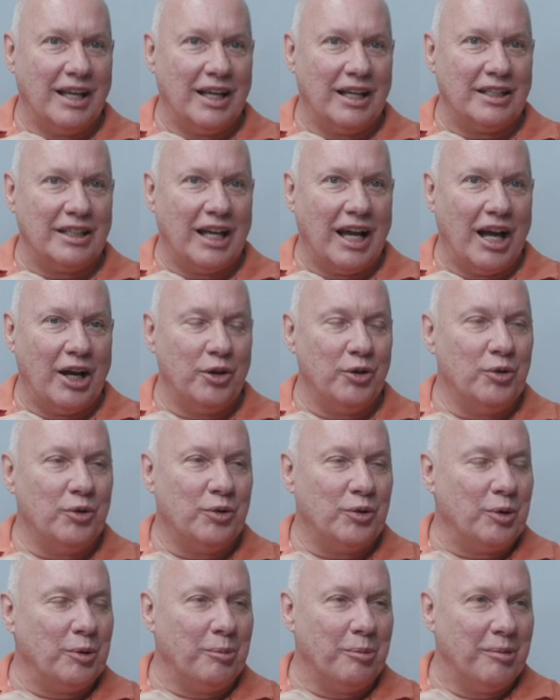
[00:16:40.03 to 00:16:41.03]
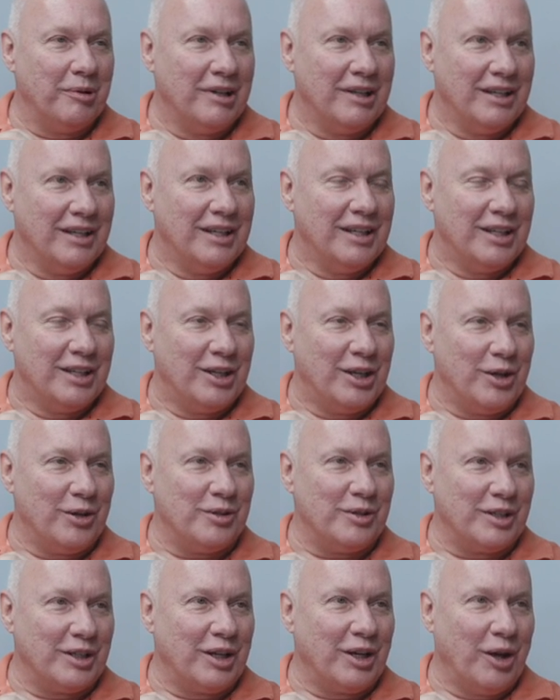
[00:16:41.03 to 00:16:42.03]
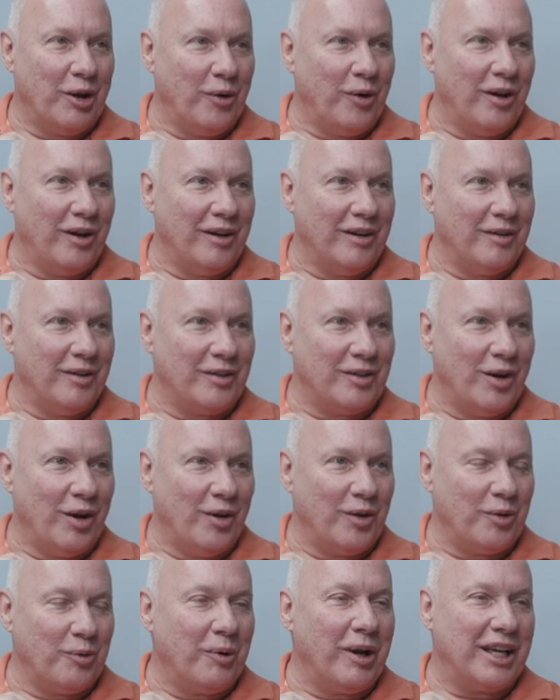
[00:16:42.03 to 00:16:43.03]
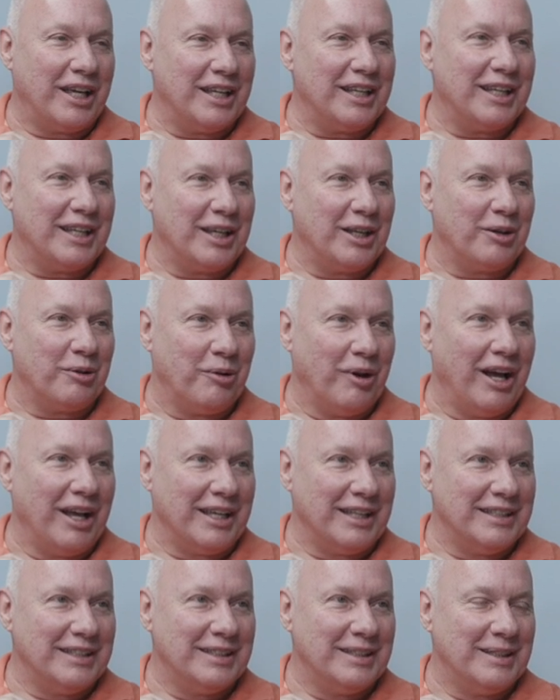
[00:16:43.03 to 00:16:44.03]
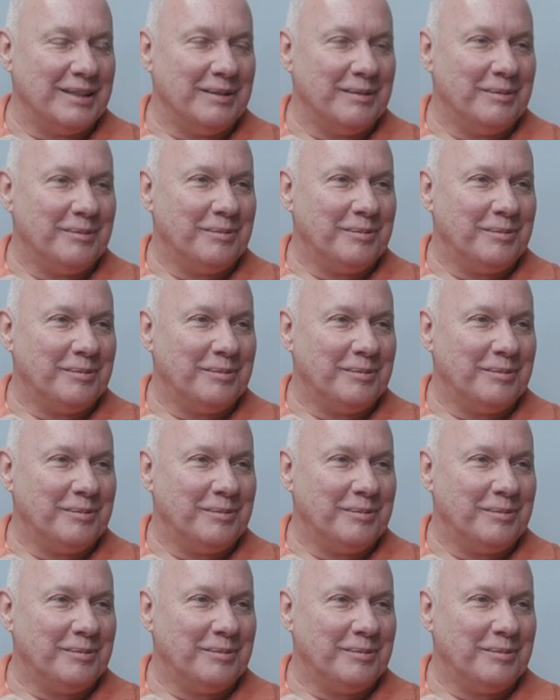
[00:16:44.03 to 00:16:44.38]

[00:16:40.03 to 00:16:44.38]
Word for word: Yahoo group years ago called Awakening in Christ,